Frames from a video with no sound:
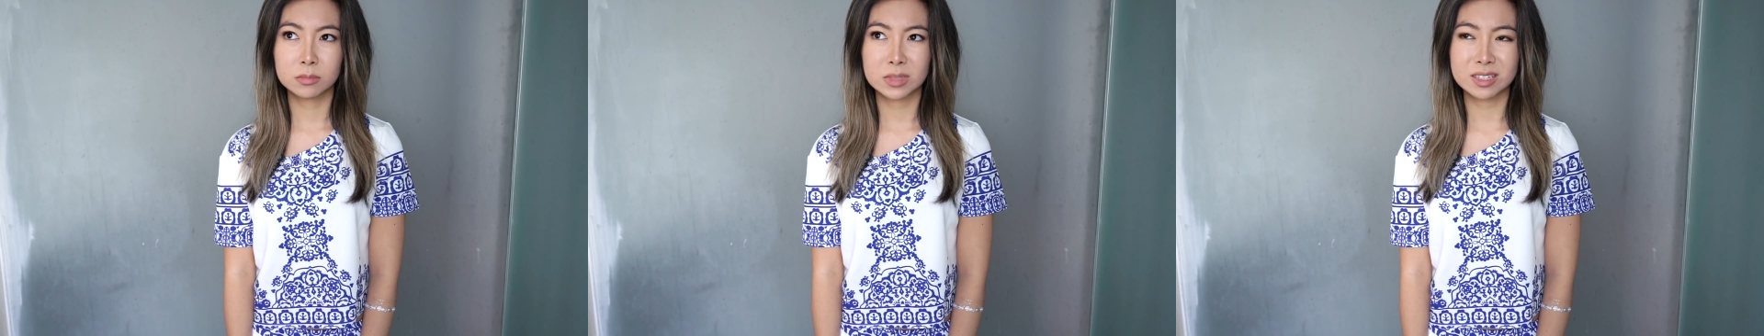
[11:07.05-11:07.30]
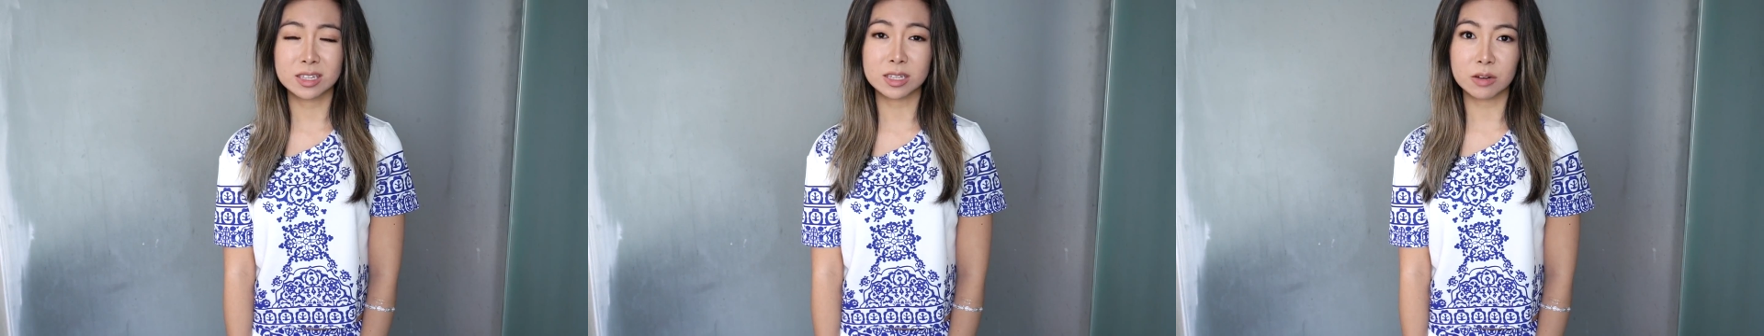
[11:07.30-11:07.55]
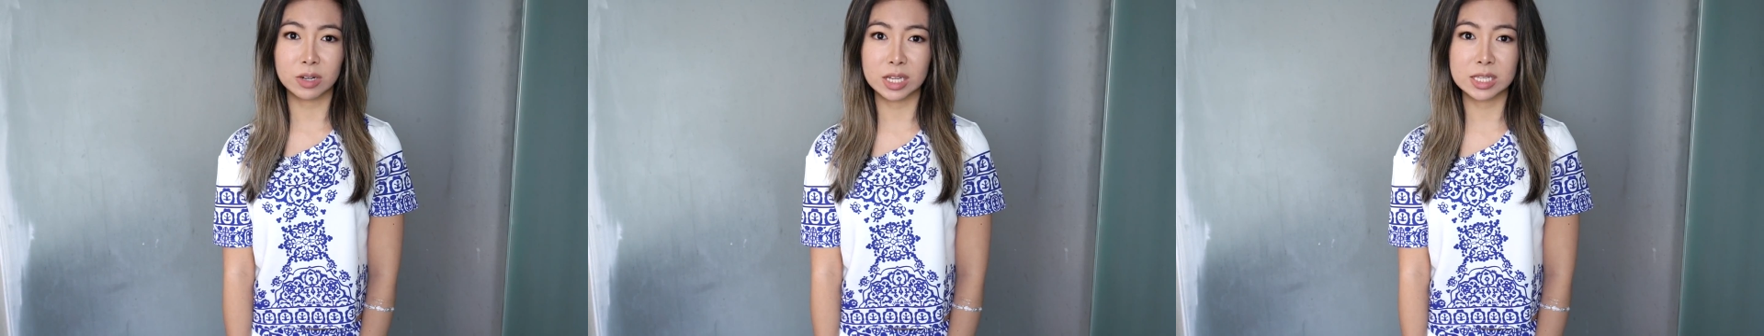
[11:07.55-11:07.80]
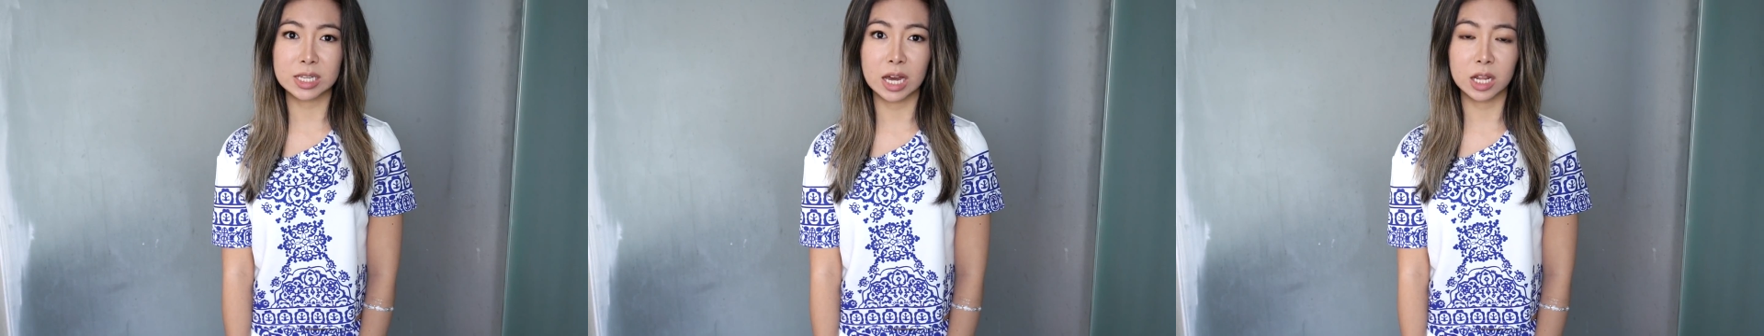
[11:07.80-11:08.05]
since I really
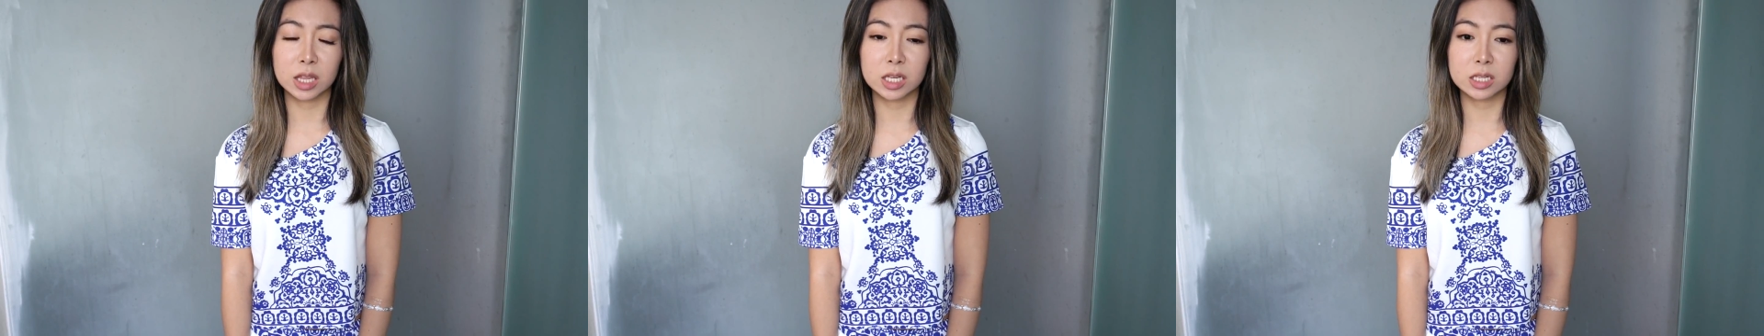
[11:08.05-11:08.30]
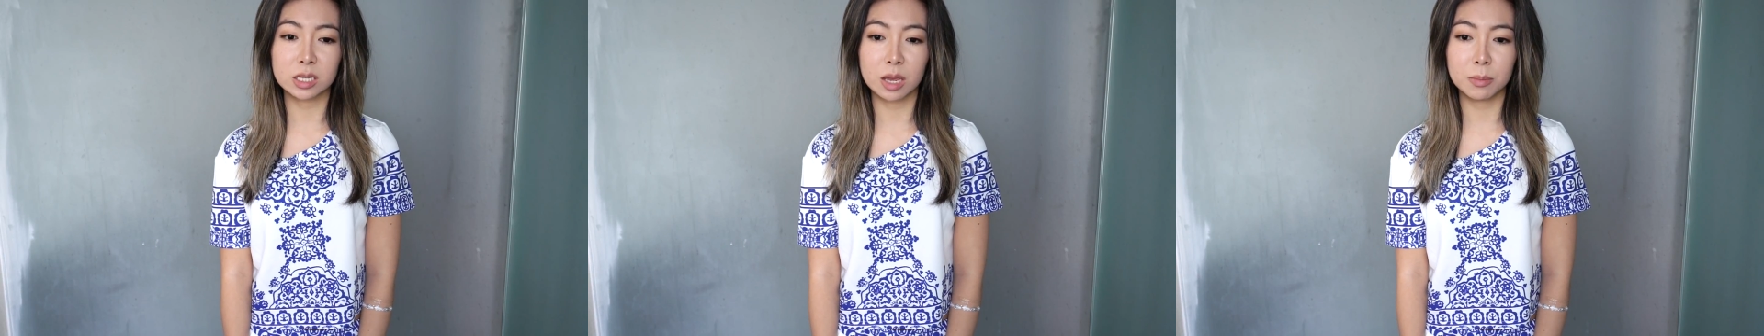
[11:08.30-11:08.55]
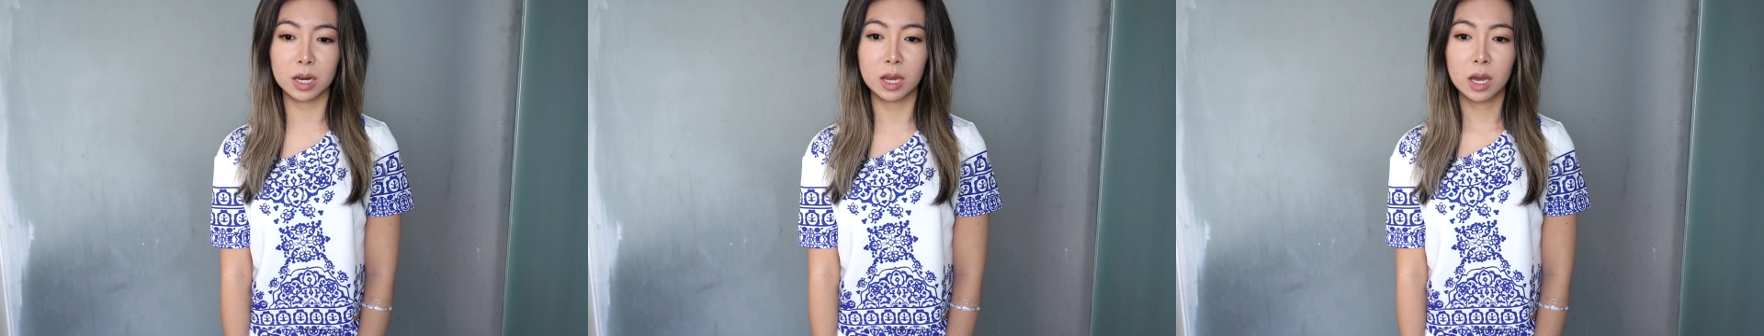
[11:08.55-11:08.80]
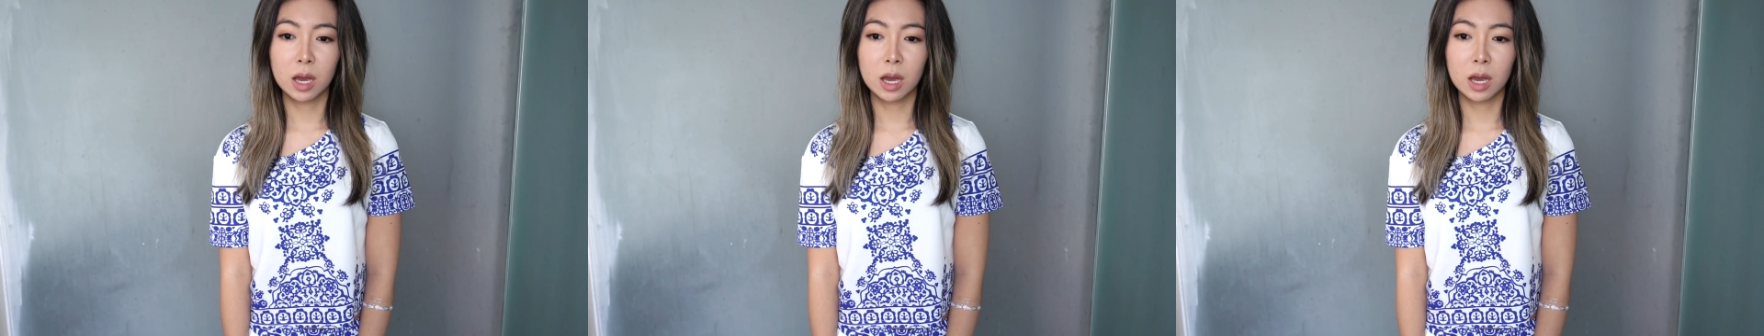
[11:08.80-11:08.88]
started this. I mean,